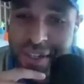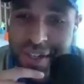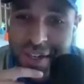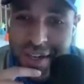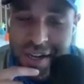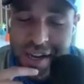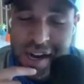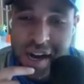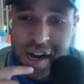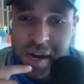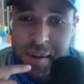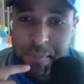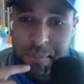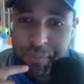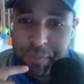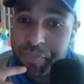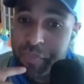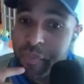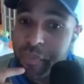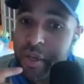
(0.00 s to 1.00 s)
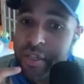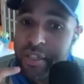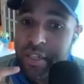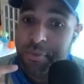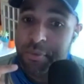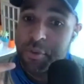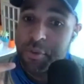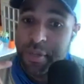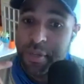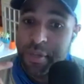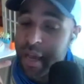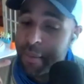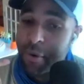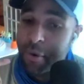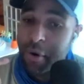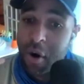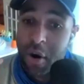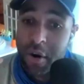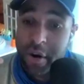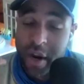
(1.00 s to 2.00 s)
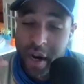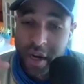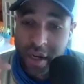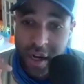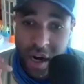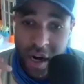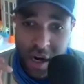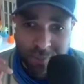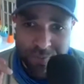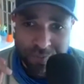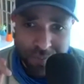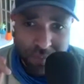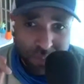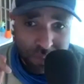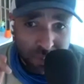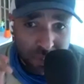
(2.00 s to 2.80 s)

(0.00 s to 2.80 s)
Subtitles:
WPMRR.com.